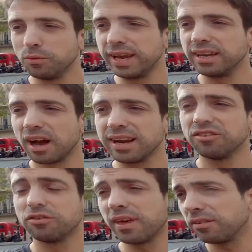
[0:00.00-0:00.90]
he died in
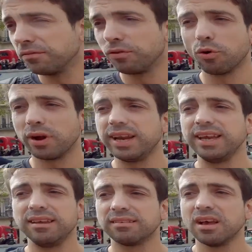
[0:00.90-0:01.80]
2014.
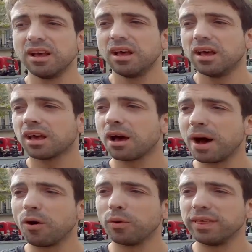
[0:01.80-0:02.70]
He's come
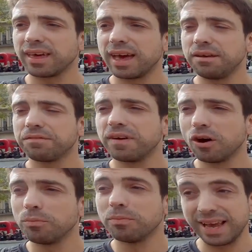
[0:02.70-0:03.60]
out with a
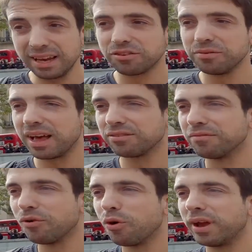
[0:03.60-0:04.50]
film in
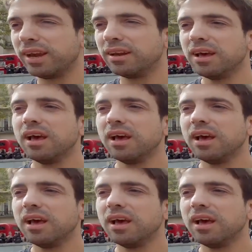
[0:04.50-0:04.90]
2014